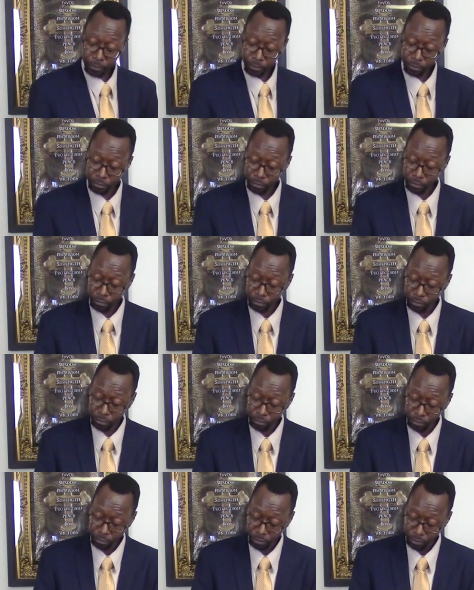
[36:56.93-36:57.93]

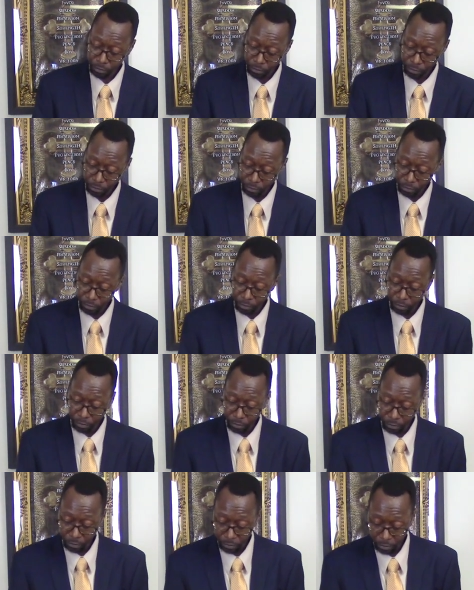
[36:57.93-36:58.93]

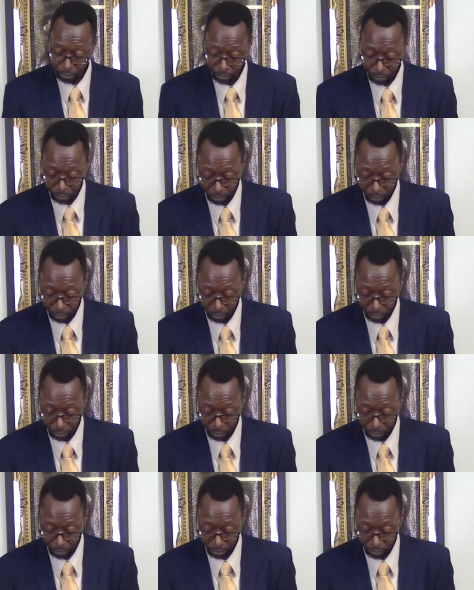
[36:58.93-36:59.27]
[no speech]